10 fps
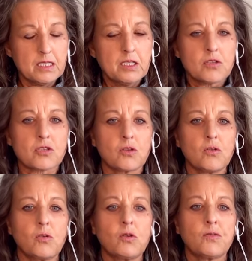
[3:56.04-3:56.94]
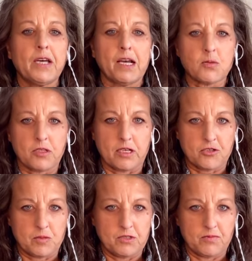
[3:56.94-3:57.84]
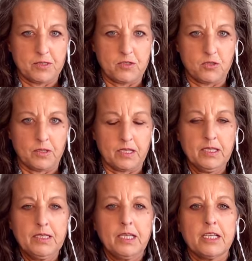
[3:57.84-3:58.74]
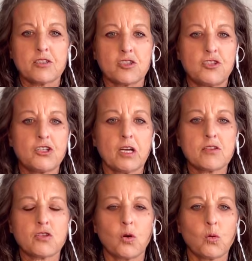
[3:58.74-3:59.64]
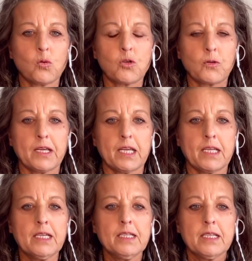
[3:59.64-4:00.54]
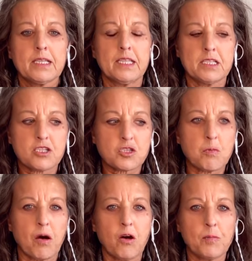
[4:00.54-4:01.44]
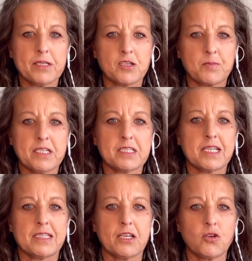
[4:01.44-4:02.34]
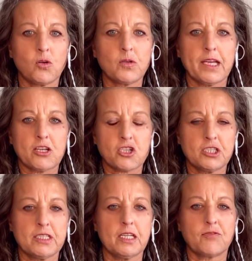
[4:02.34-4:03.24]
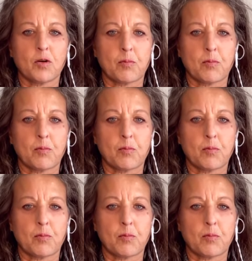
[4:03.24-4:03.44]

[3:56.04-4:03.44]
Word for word: So that's what the customers have been doing, is just ordering the small bits and pieces that they know they actually need for